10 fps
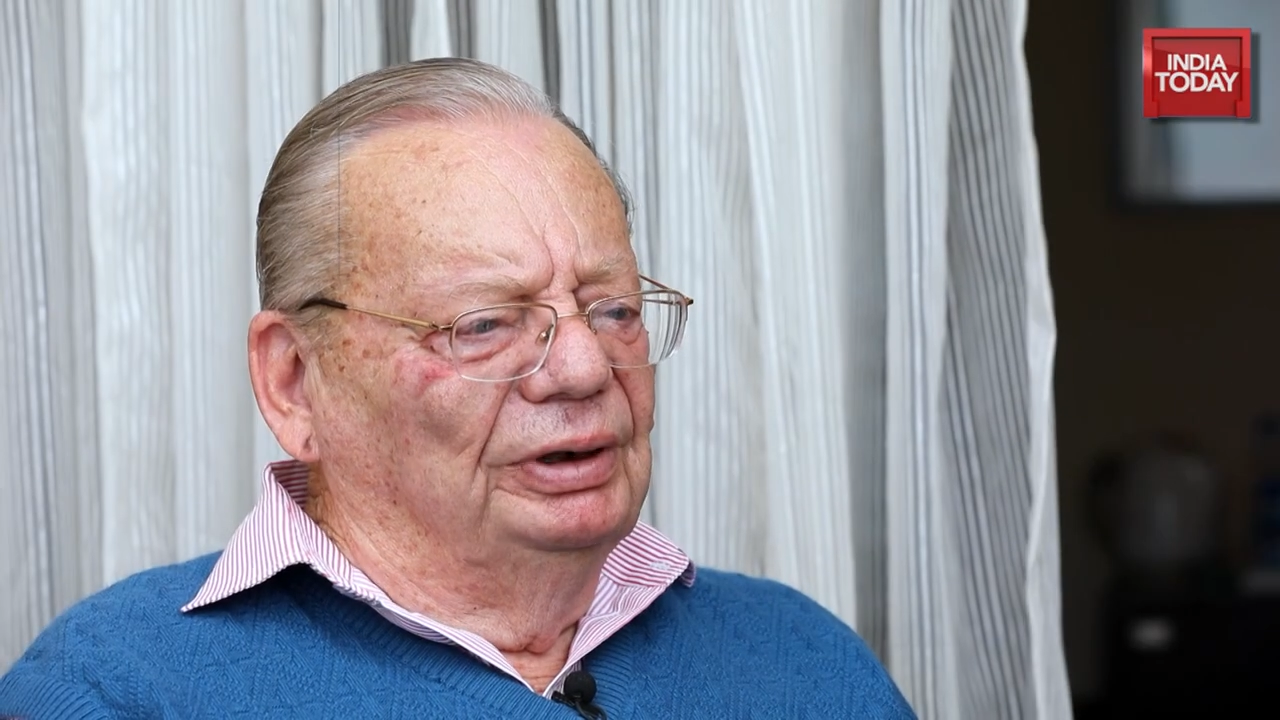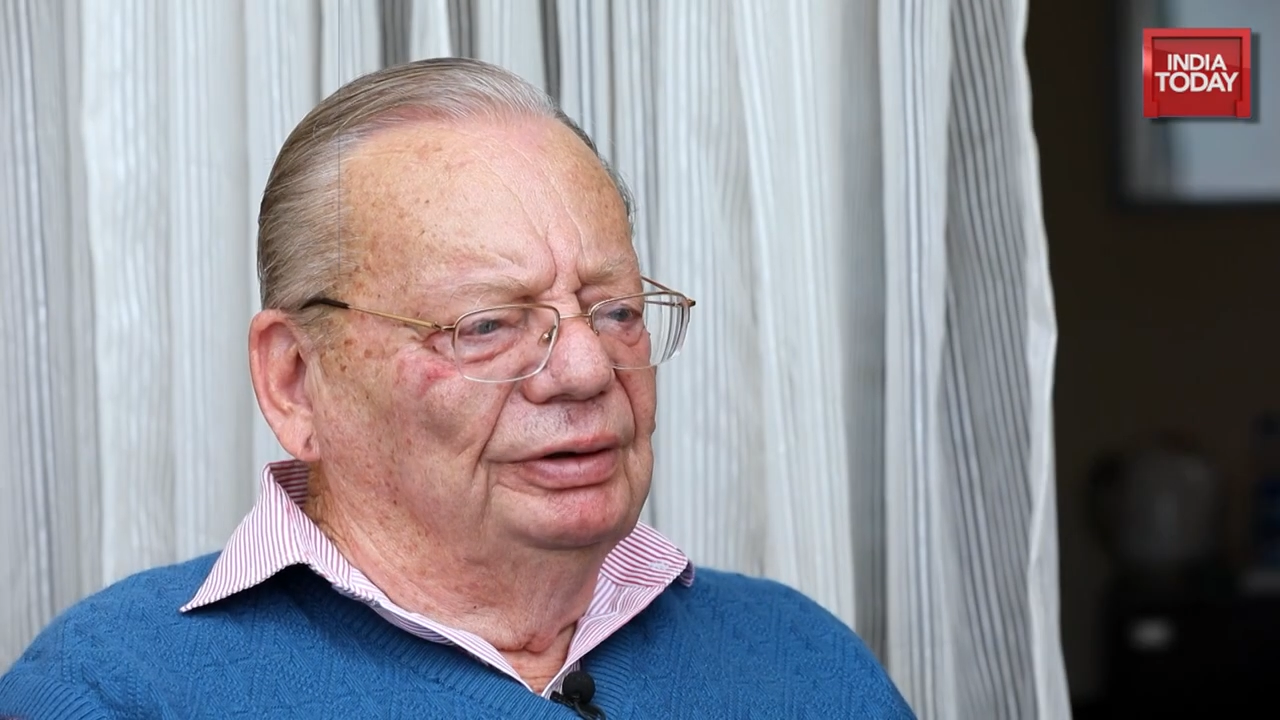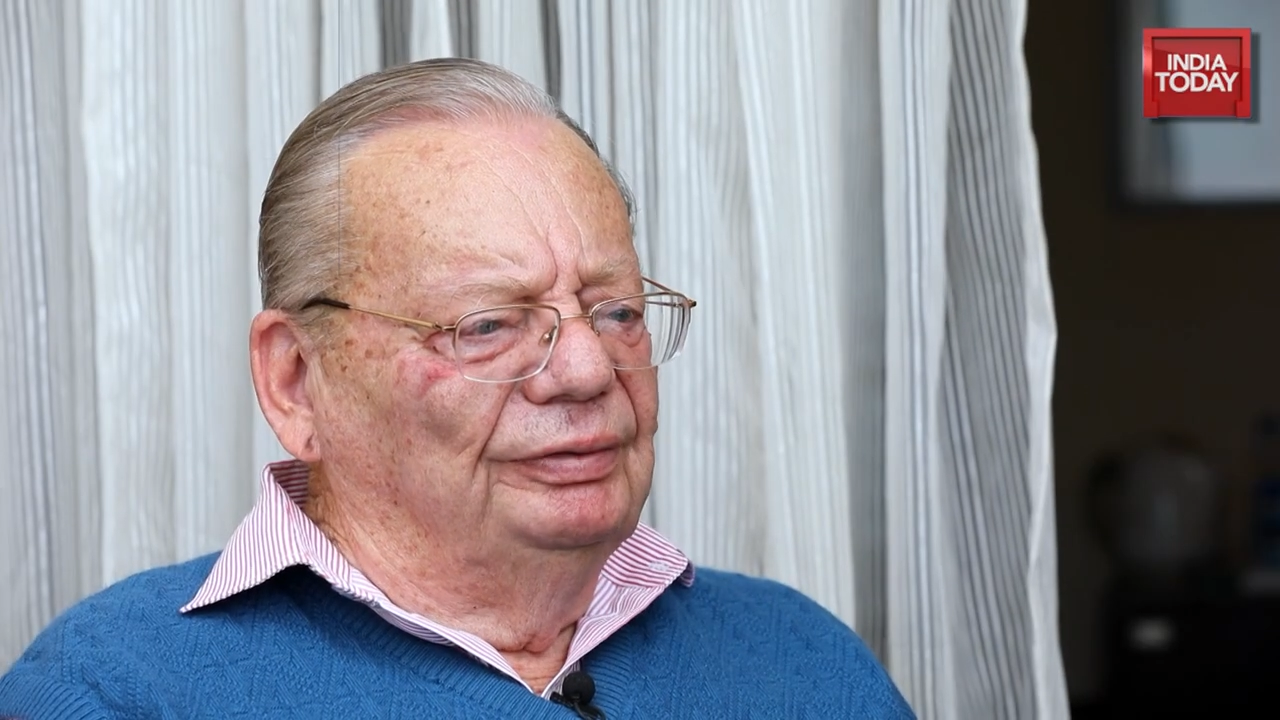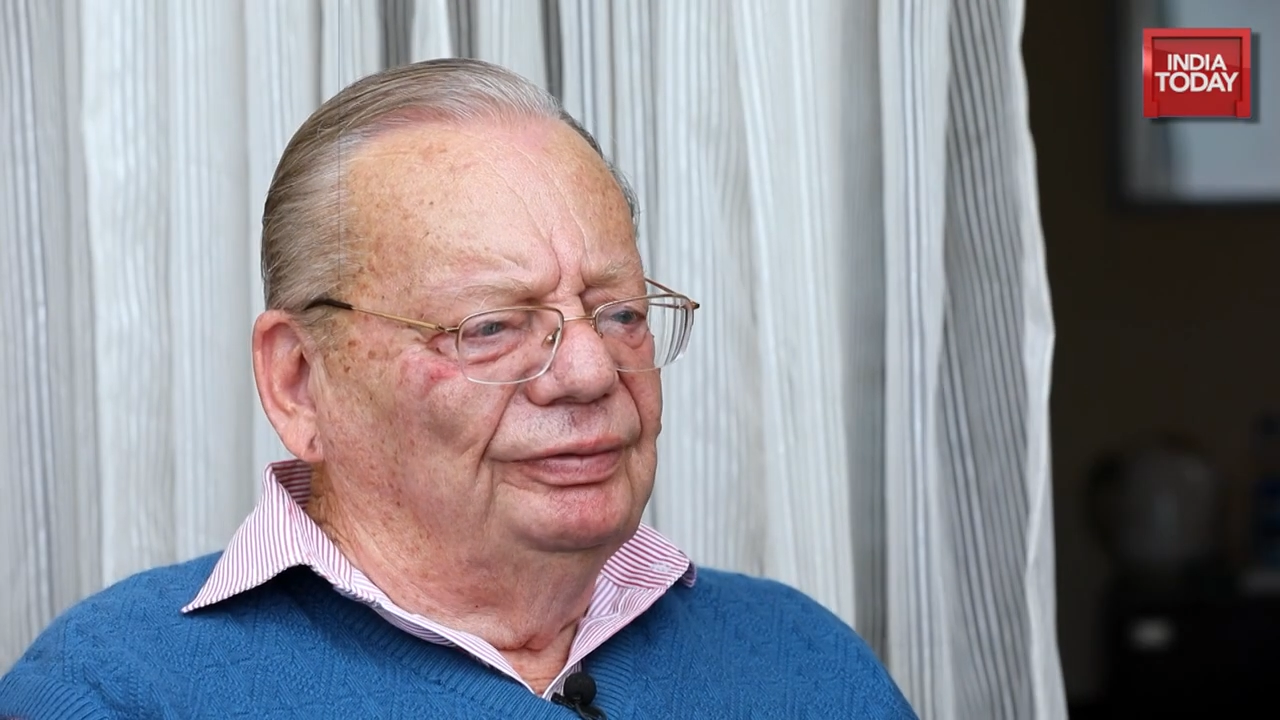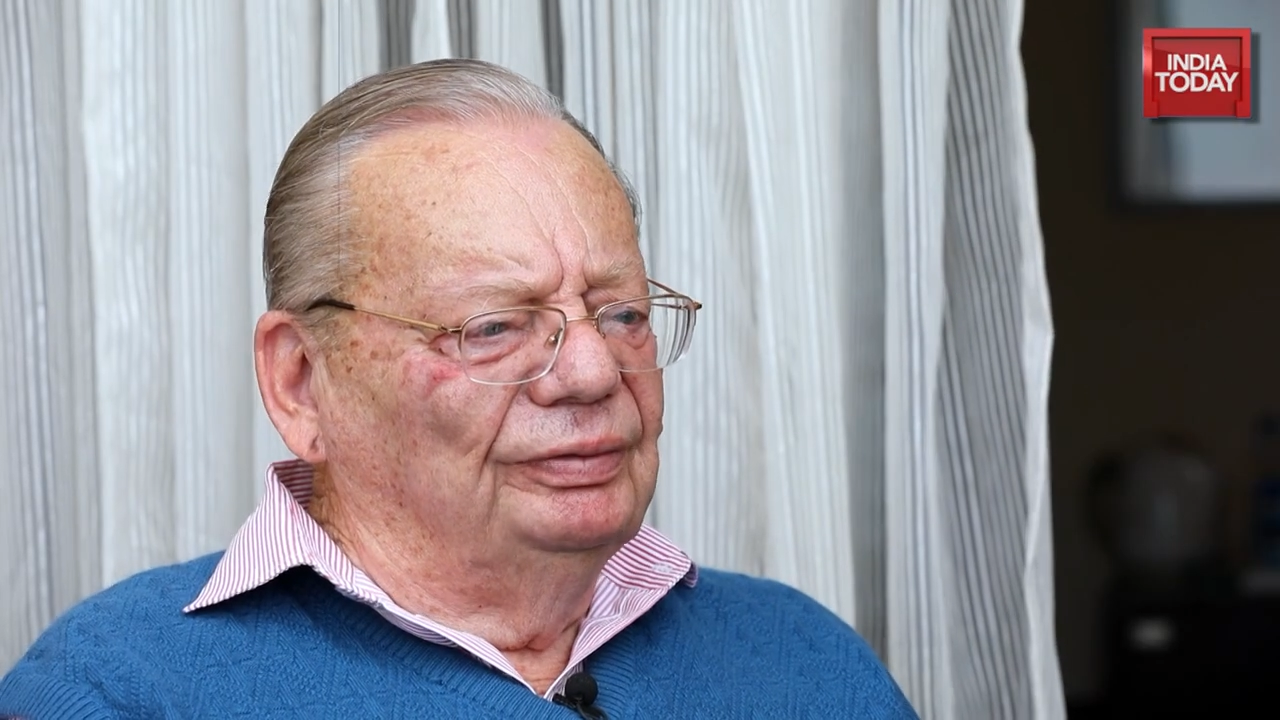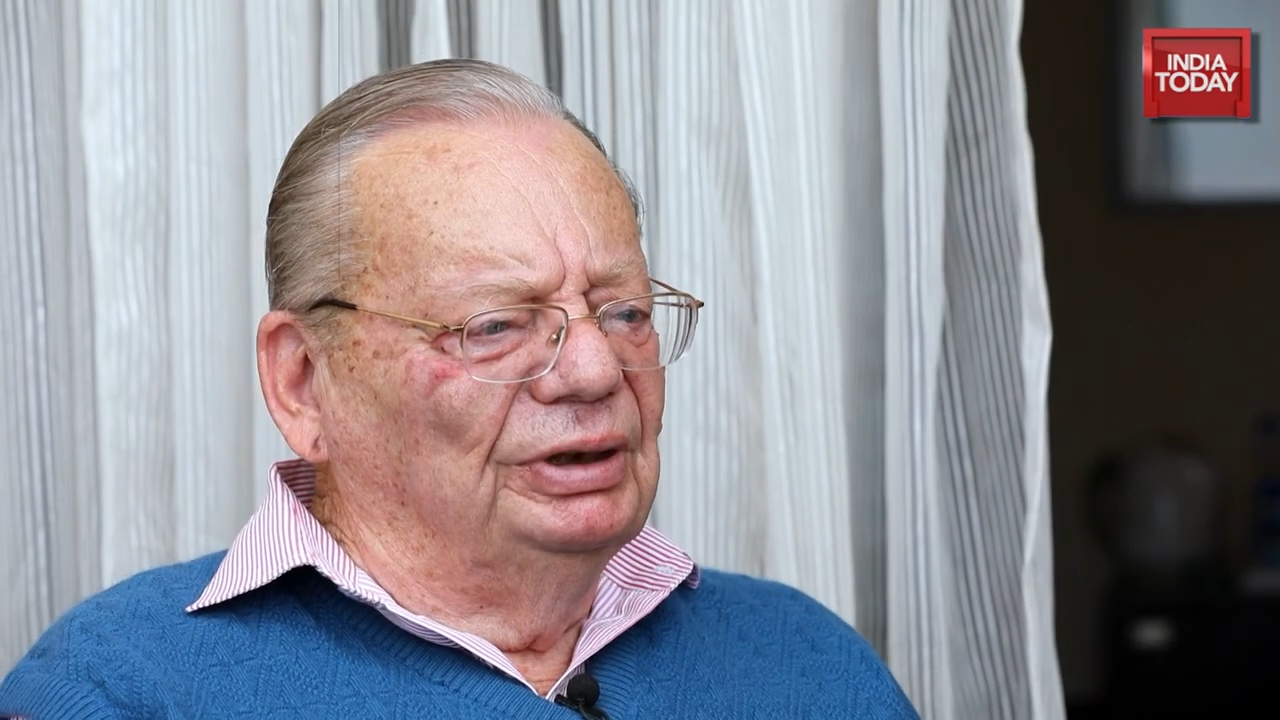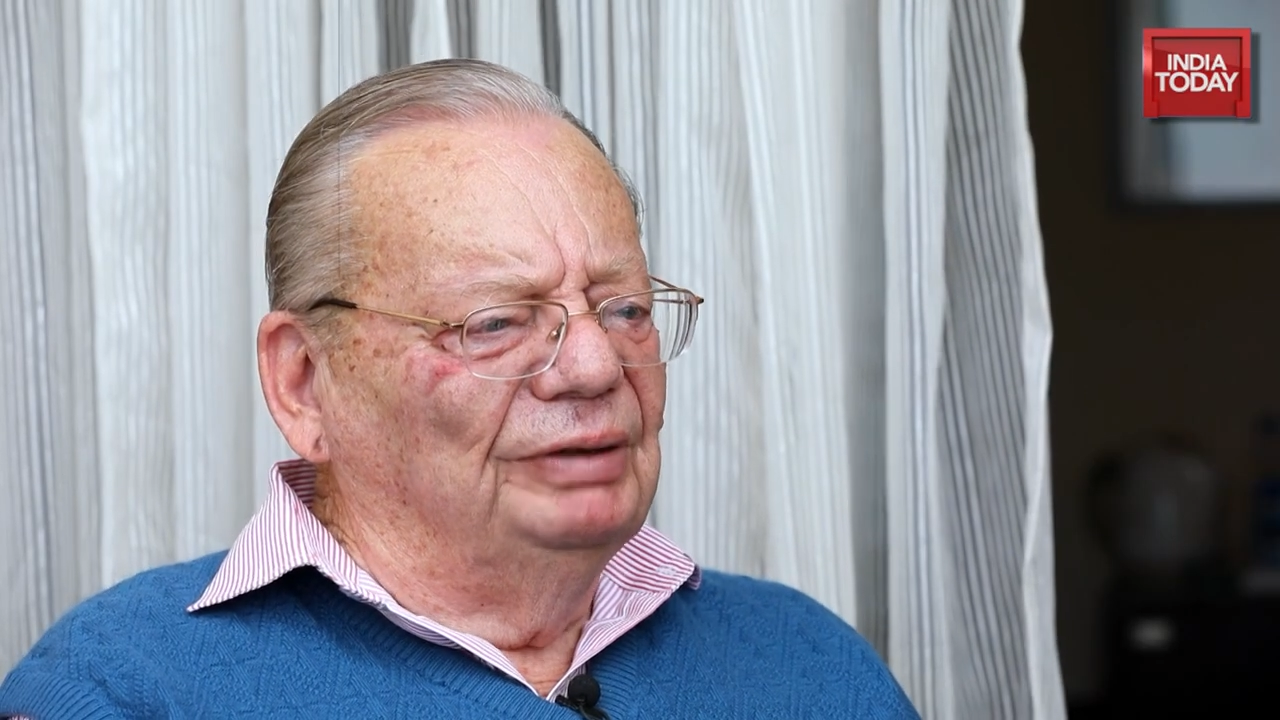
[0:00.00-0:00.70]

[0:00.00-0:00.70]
live.